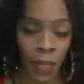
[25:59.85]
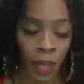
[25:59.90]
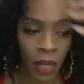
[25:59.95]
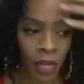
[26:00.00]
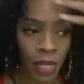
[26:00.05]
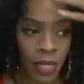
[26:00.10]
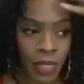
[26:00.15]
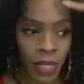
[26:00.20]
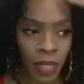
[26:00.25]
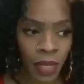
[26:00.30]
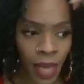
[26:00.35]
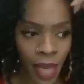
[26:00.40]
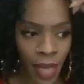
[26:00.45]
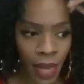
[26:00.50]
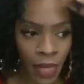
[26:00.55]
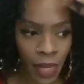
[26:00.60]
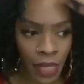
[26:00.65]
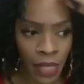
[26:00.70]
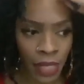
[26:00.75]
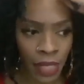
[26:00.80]
Because a
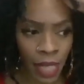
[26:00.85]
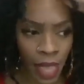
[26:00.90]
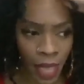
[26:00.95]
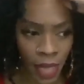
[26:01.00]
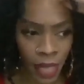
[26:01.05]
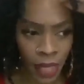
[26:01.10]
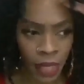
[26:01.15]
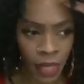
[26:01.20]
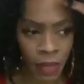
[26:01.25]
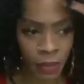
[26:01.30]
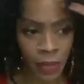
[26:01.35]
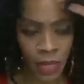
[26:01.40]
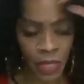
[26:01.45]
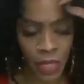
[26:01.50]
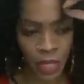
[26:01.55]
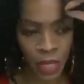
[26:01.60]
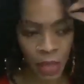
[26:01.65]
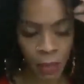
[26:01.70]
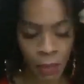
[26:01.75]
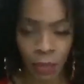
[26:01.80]
lot of the time,
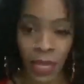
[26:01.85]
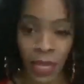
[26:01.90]
see,